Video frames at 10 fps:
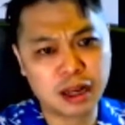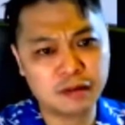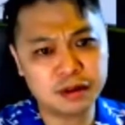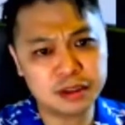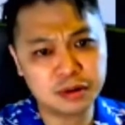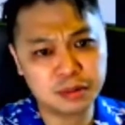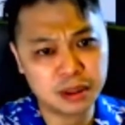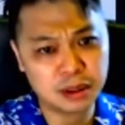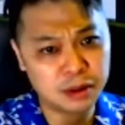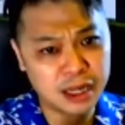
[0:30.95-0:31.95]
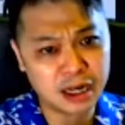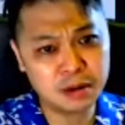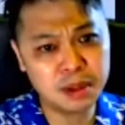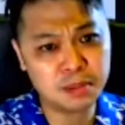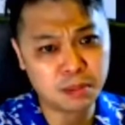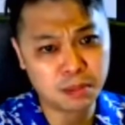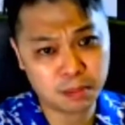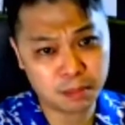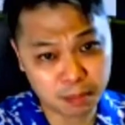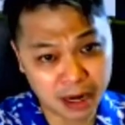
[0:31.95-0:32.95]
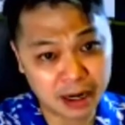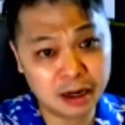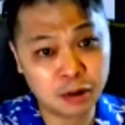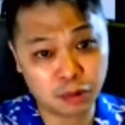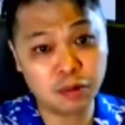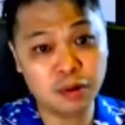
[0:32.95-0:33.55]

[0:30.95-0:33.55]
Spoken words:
So we get a little bit micro